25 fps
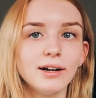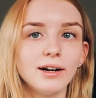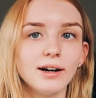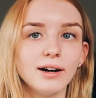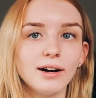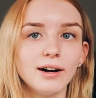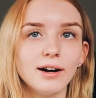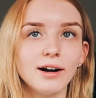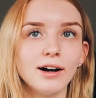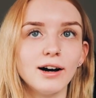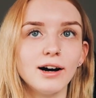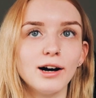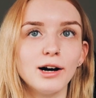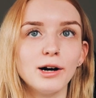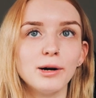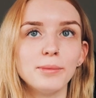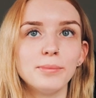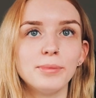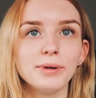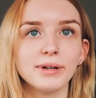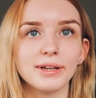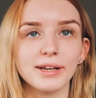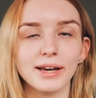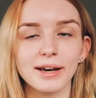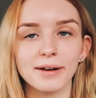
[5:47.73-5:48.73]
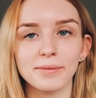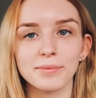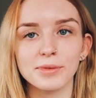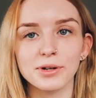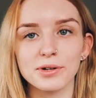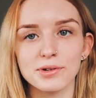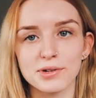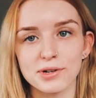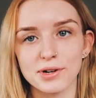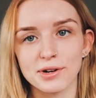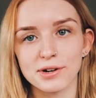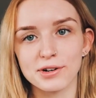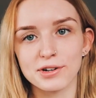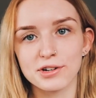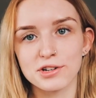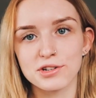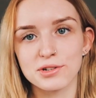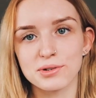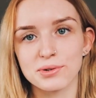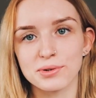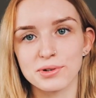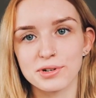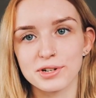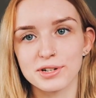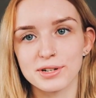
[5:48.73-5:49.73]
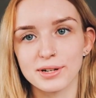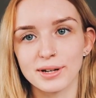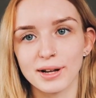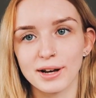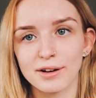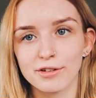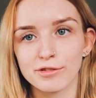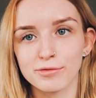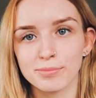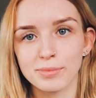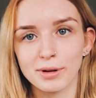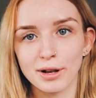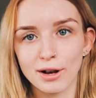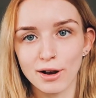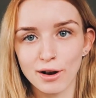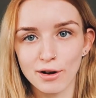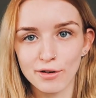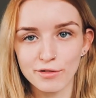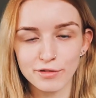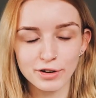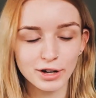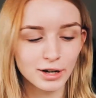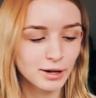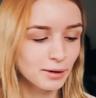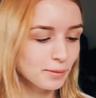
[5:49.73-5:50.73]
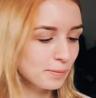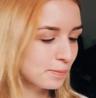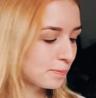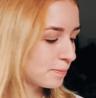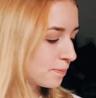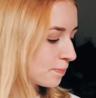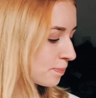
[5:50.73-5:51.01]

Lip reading: But yeah, those are the stores that I've been loving.